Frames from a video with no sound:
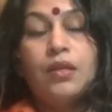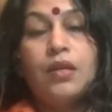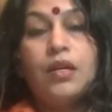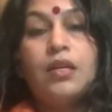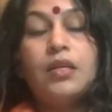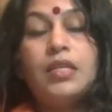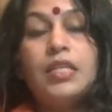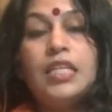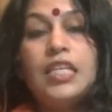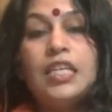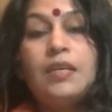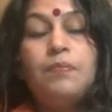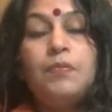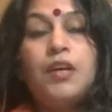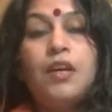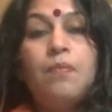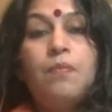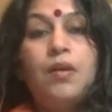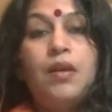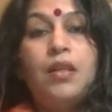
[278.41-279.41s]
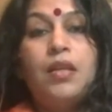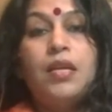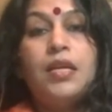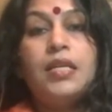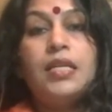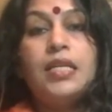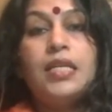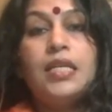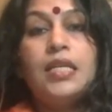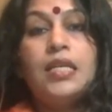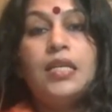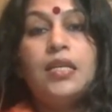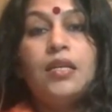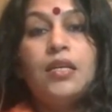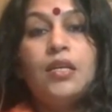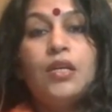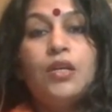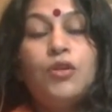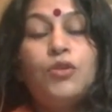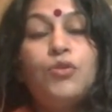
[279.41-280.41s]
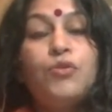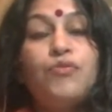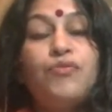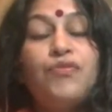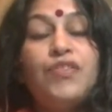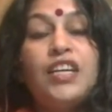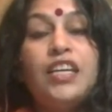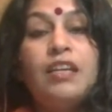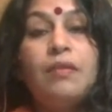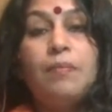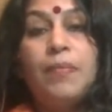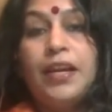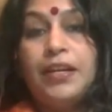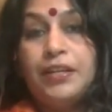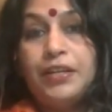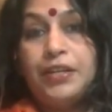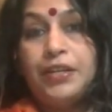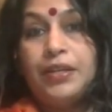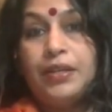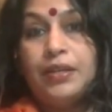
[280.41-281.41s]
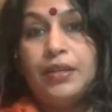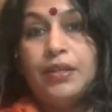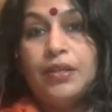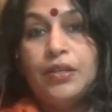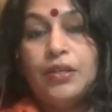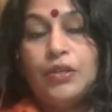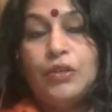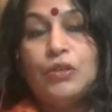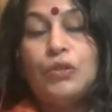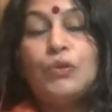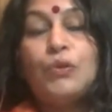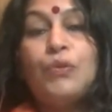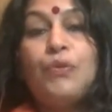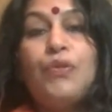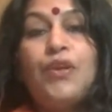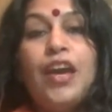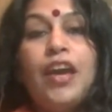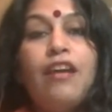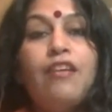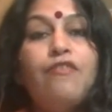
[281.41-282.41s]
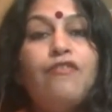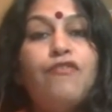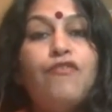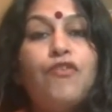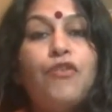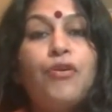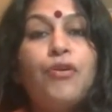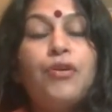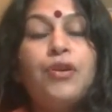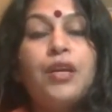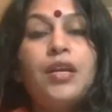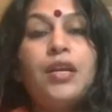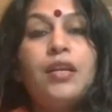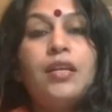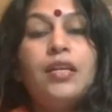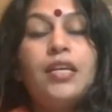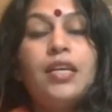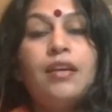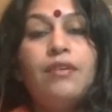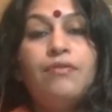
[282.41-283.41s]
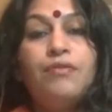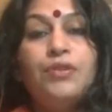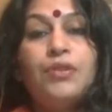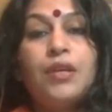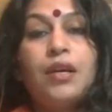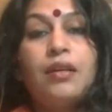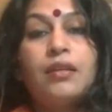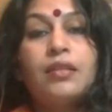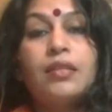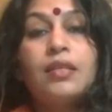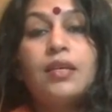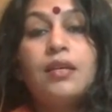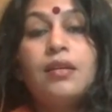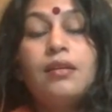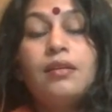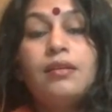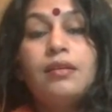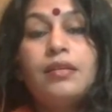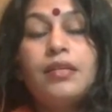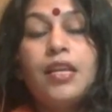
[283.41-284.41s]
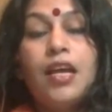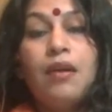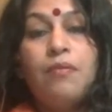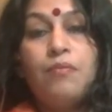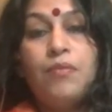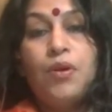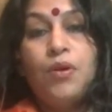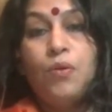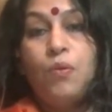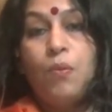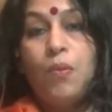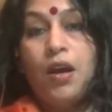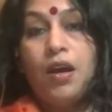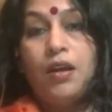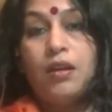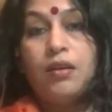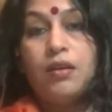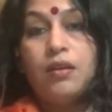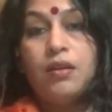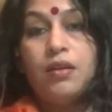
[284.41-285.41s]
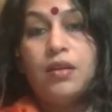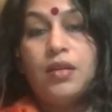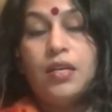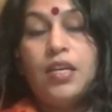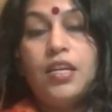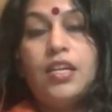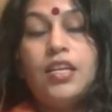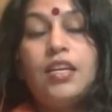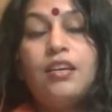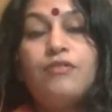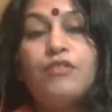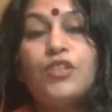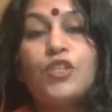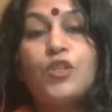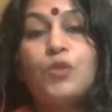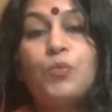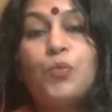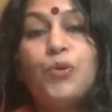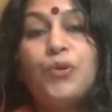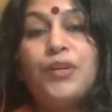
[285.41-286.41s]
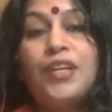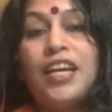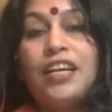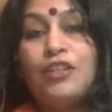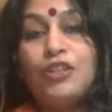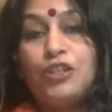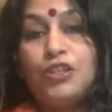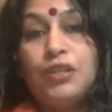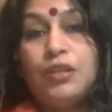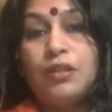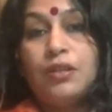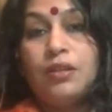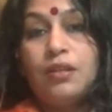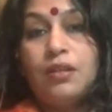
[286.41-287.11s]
a deep ability to feel better. So therefore, it gives us, number one, it gives us protection.